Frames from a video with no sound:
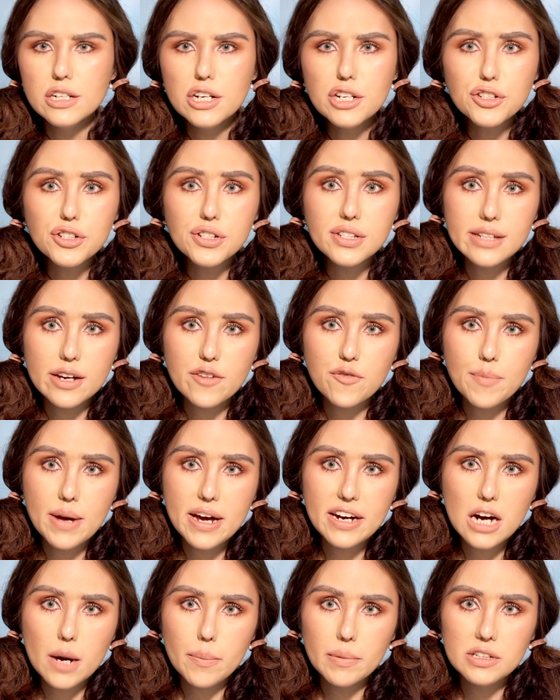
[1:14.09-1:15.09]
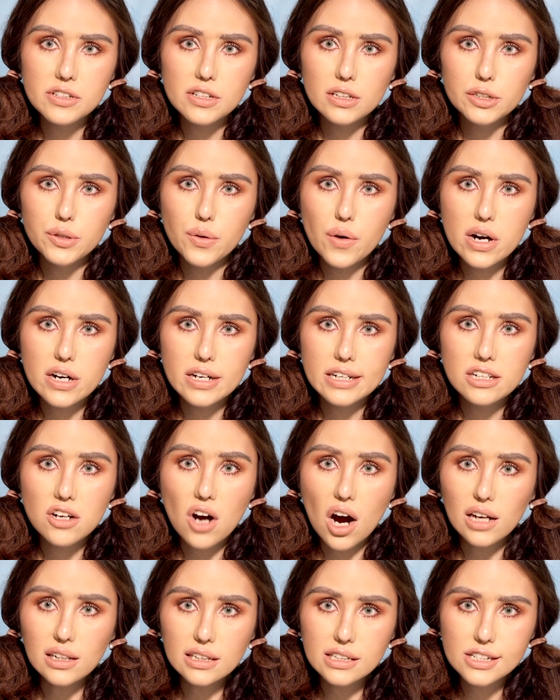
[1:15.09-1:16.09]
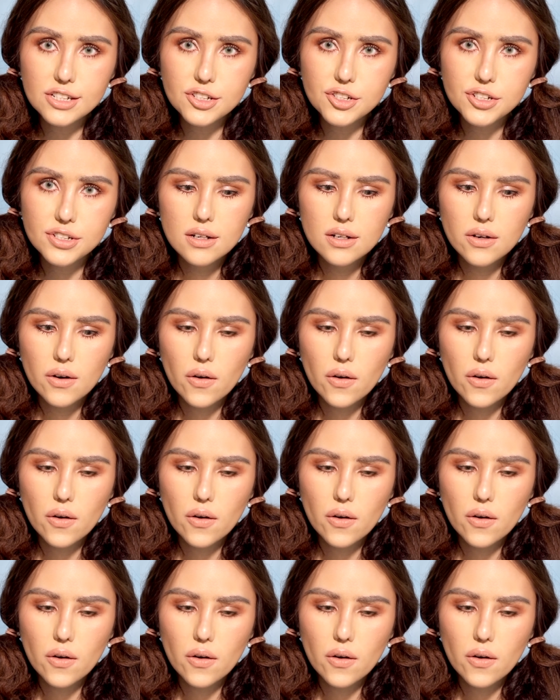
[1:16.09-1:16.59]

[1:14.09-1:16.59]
You should save makeup until you are in college